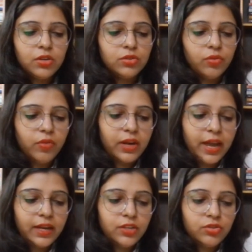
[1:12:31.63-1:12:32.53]
So for
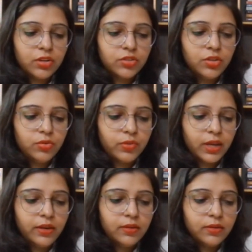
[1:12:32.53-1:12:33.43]
any structure you
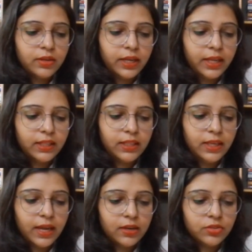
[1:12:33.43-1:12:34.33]
can take
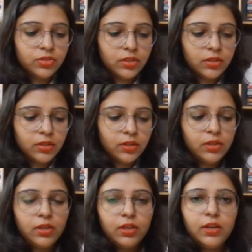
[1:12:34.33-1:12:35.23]
the energy,
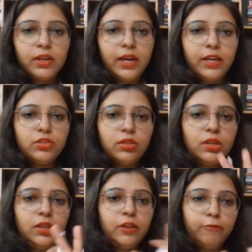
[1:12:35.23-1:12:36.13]
right? So
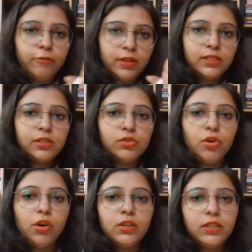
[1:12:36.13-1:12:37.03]
the difference is
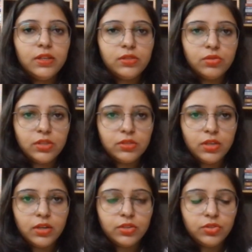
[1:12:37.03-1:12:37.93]
called the resonance
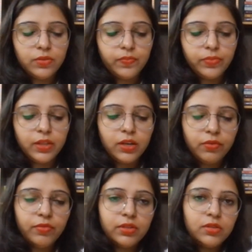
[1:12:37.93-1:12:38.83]
energy. The
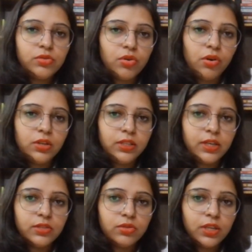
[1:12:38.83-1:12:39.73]
difference is called the
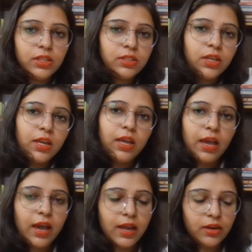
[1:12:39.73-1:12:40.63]
resonance
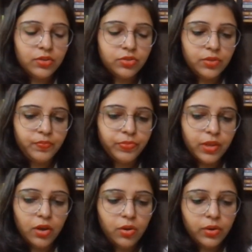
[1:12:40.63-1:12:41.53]
energy.
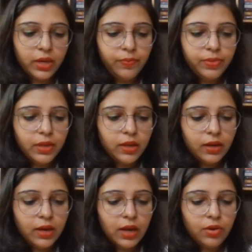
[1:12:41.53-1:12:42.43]
Okay,
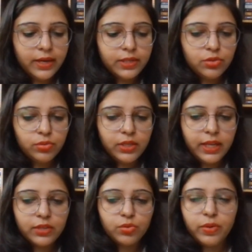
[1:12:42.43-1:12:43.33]
now let's do the
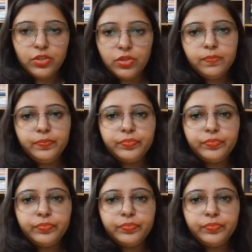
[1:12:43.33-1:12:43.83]
next question.